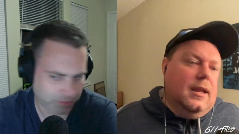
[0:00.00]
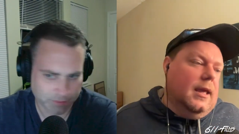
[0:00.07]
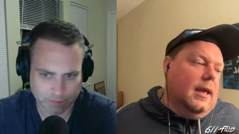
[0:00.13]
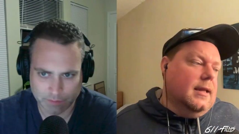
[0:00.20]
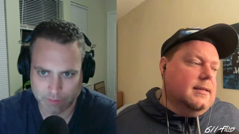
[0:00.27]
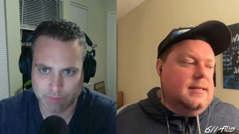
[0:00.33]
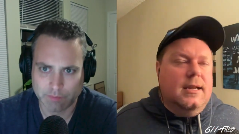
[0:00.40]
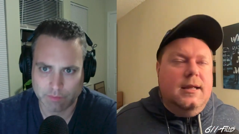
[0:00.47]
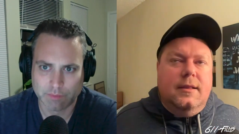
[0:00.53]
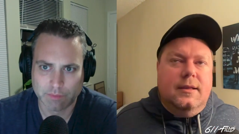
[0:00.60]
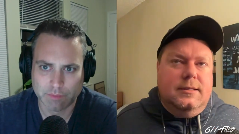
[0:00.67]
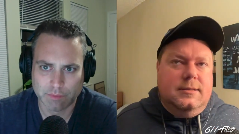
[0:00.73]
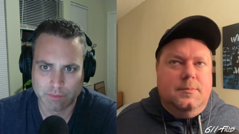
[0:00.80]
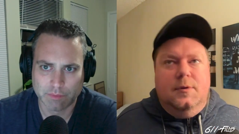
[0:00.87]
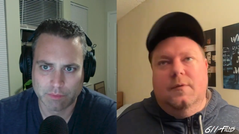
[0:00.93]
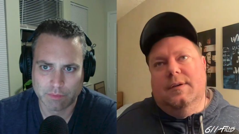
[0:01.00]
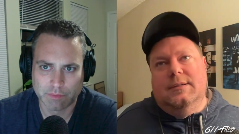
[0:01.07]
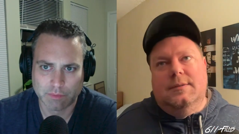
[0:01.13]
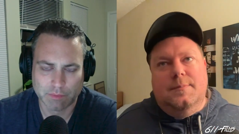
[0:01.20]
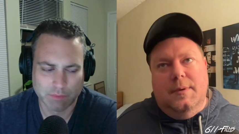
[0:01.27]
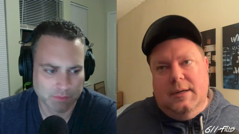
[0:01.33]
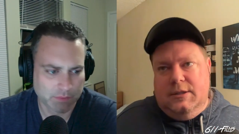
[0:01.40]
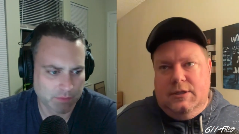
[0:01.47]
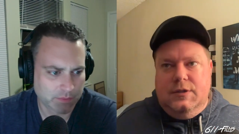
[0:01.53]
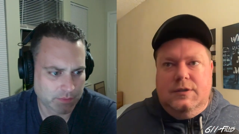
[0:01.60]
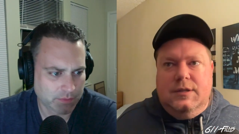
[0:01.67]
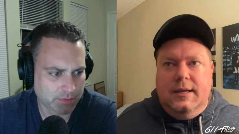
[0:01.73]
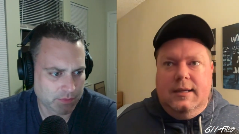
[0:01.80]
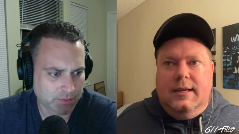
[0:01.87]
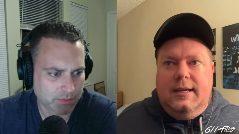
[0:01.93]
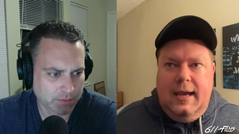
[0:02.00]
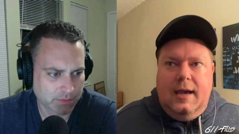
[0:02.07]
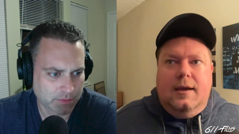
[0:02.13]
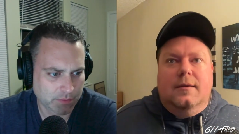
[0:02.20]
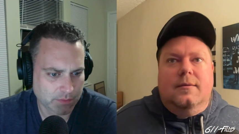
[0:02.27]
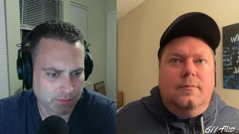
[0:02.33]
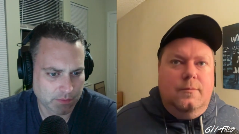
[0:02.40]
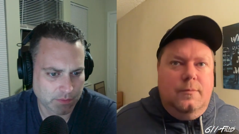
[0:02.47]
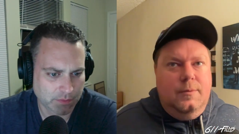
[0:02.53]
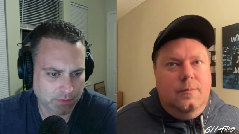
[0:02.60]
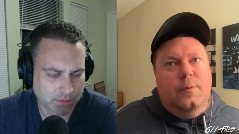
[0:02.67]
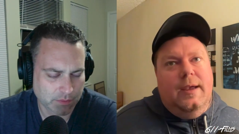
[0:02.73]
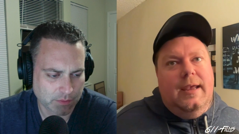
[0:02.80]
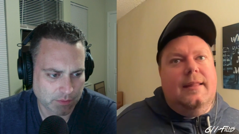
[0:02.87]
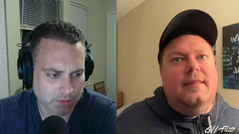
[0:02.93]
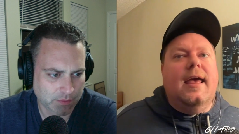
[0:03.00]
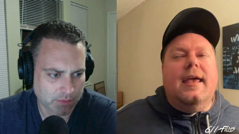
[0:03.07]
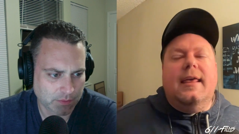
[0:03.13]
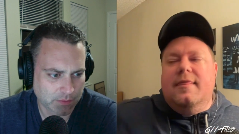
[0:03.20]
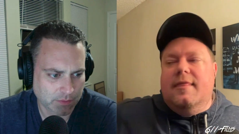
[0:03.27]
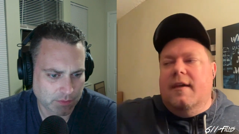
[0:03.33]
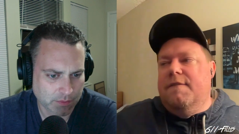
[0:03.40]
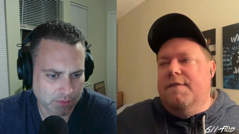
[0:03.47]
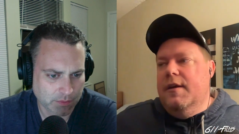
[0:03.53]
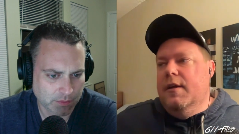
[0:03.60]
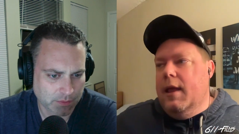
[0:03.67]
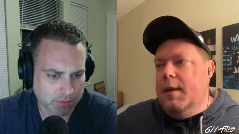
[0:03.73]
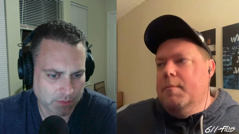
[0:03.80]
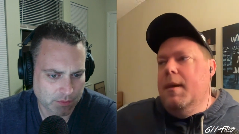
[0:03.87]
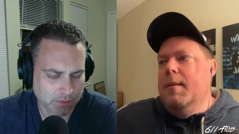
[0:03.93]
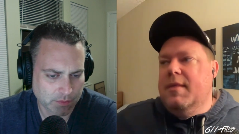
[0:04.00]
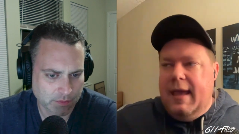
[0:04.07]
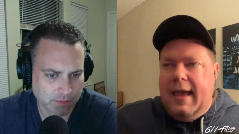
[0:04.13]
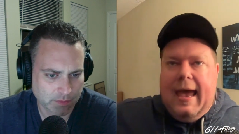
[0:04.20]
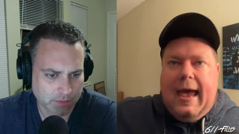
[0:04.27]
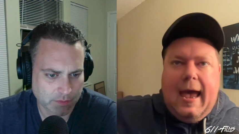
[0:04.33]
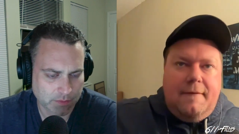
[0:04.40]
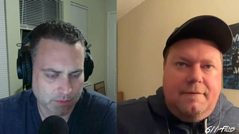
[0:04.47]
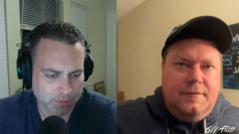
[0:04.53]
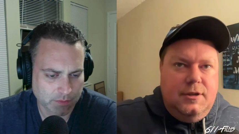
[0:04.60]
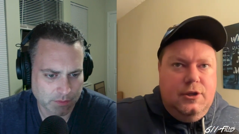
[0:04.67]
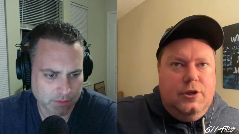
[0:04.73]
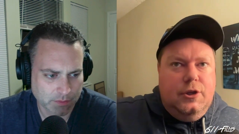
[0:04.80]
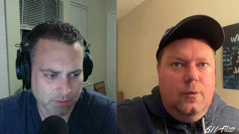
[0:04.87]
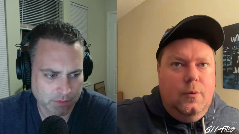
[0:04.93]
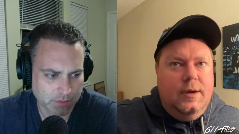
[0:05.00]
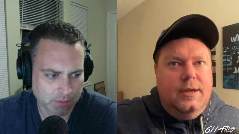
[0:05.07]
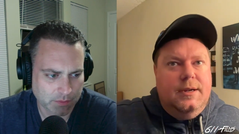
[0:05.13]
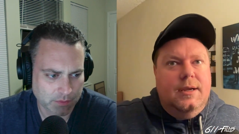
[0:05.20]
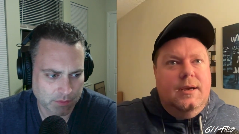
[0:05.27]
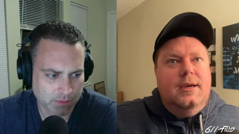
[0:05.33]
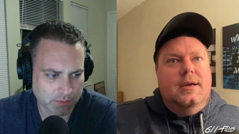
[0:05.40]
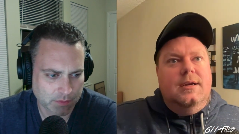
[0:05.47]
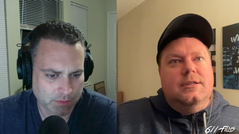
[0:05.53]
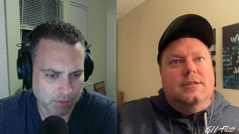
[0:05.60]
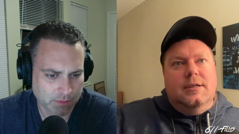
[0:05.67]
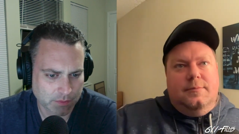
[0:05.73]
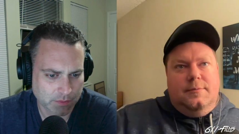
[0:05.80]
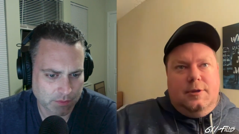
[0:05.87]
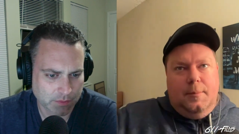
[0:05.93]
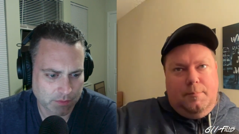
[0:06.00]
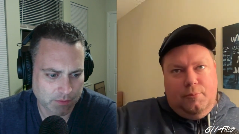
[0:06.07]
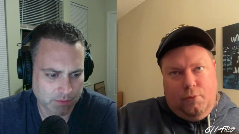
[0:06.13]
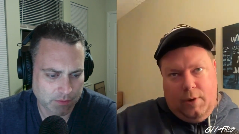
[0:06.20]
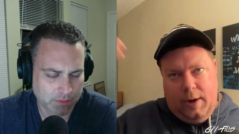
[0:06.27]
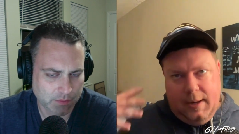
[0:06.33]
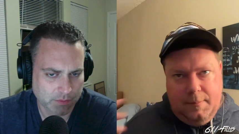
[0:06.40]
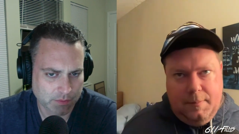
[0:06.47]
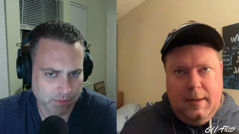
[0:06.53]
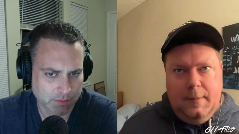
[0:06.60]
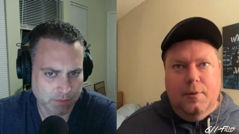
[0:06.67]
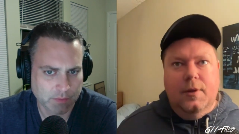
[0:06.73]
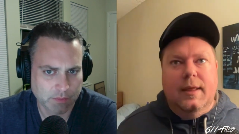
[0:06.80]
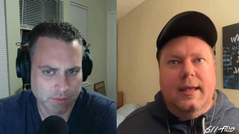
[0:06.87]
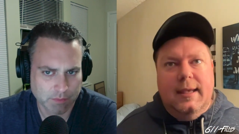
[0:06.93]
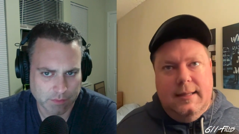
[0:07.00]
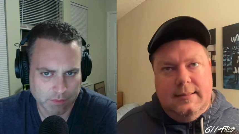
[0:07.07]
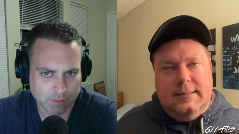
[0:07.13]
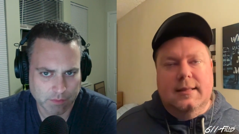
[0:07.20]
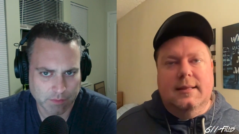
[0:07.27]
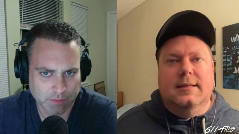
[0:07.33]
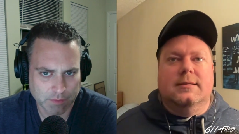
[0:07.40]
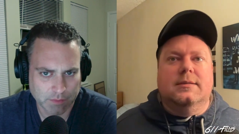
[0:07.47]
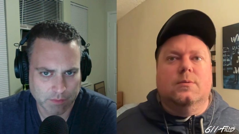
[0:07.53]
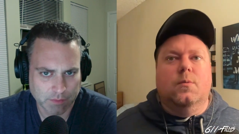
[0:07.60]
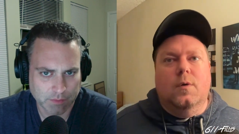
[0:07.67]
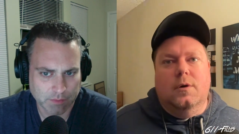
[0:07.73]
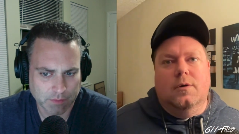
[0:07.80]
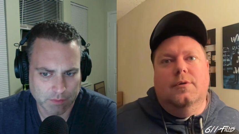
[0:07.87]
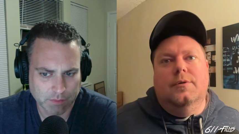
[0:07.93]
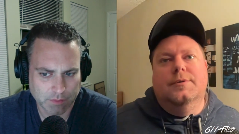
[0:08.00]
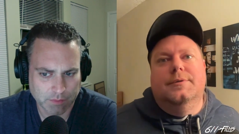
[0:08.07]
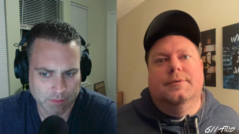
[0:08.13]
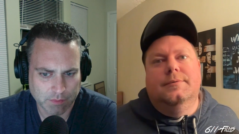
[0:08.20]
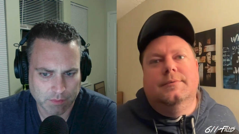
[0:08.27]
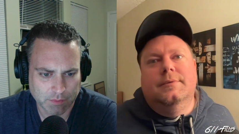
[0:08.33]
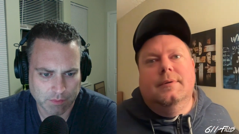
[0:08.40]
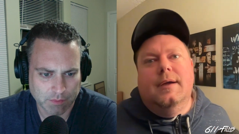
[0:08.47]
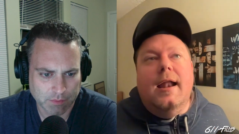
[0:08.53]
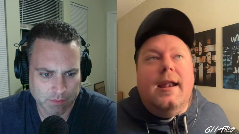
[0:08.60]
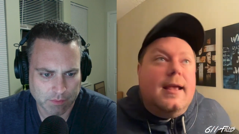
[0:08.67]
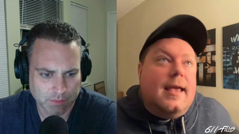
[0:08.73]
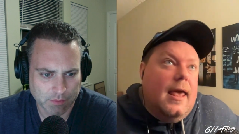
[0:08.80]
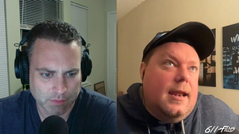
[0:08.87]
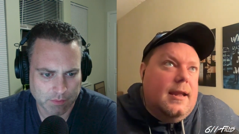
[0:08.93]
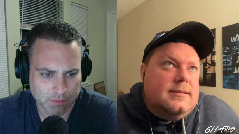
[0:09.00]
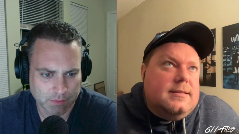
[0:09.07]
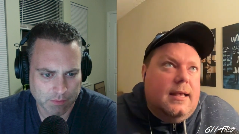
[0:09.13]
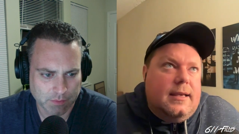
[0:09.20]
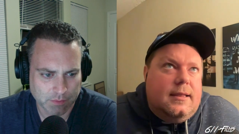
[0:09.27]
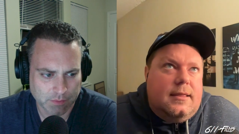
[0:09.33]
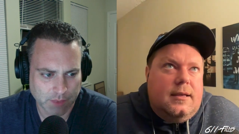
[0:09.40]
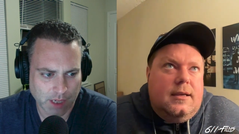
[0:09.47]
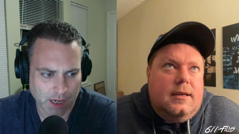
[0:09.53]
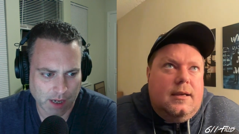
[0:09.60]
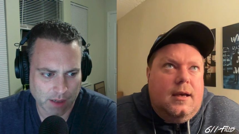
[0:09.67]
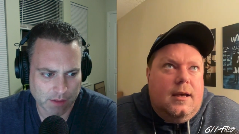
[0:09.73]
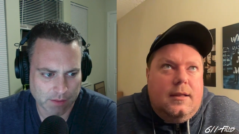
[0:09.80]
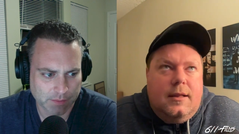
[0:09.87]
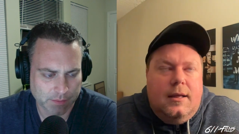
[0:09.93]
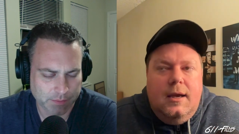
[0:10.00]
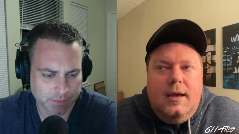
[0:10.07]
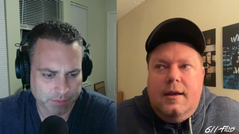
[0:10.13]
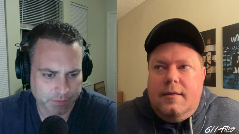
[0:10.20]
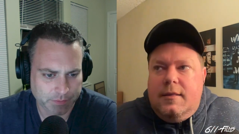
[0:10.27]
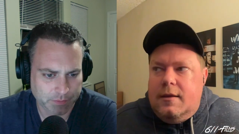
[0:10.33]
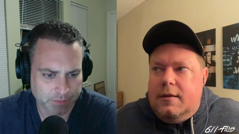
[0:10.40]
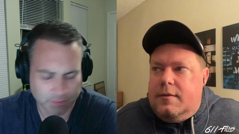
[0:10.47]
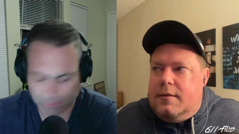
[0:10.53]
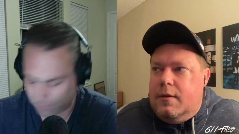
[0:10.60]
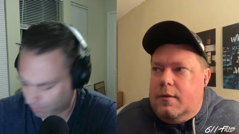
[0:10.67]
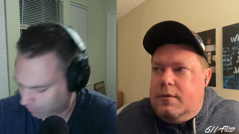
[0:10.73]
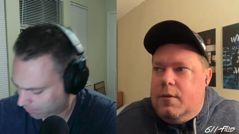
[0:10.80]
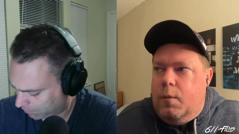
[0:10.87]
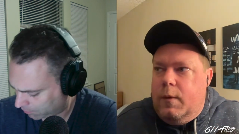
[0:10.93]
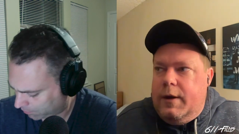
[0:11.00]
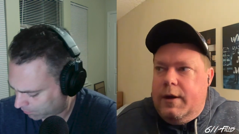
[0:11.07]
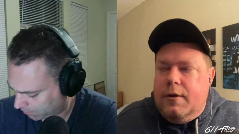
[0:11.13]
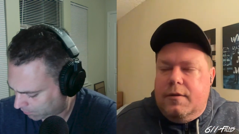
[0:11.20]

Speaker 1: against any of these movies, but it's just like yeah, we they they feel like maybe they have to do it to to bring people into this world. And again, it's like the yeah. uh, the the the weird